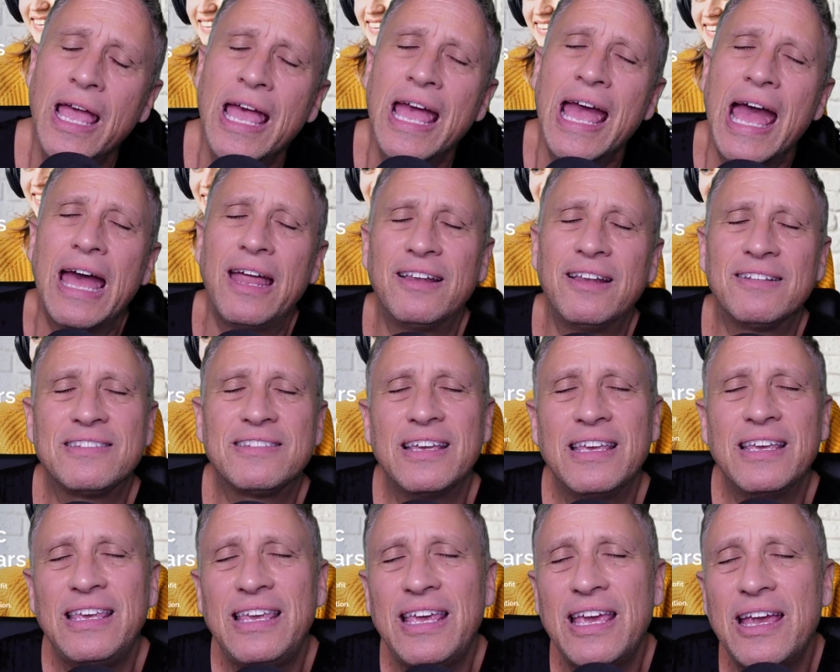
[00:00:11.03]
and it's a
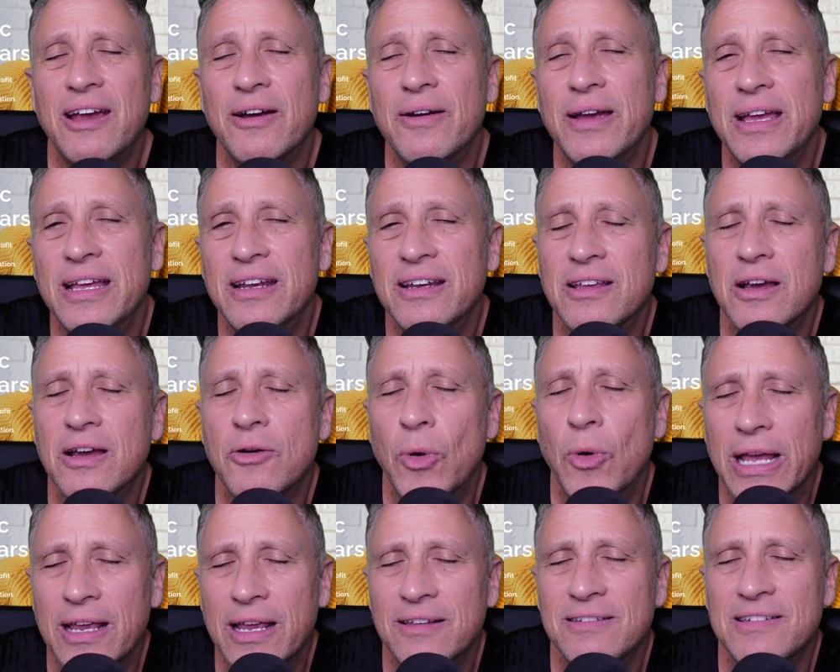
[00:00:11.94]
year-end
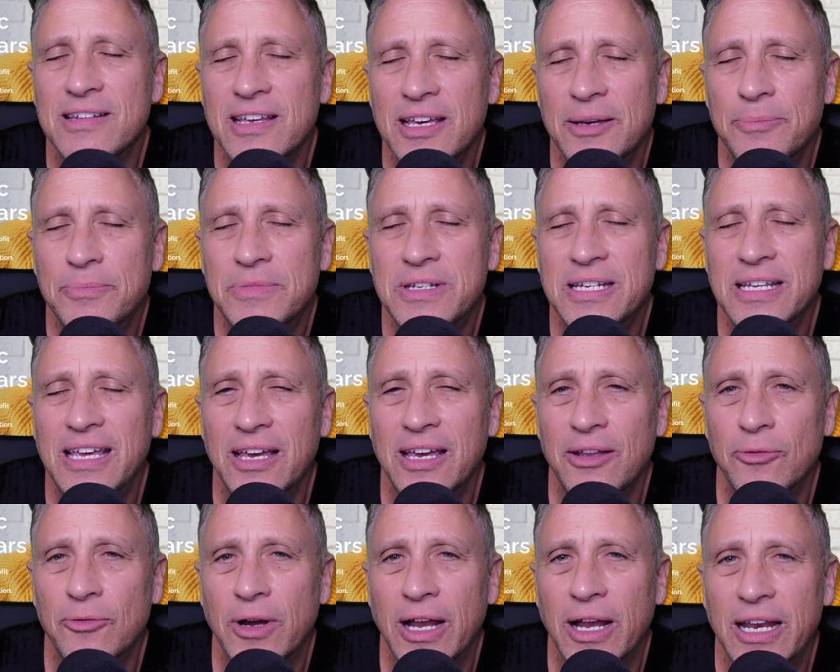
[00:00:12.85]
quick tip to get
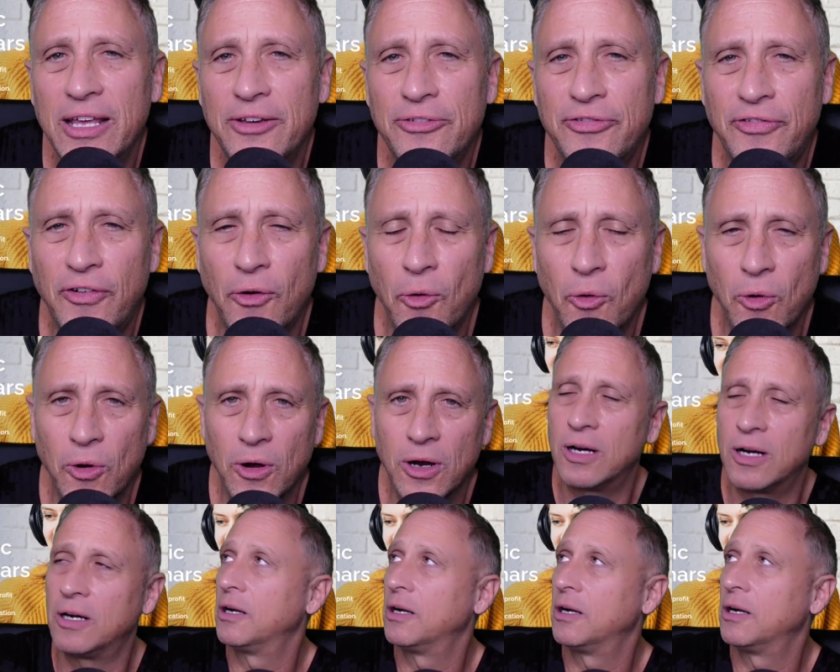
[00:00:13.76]
ready for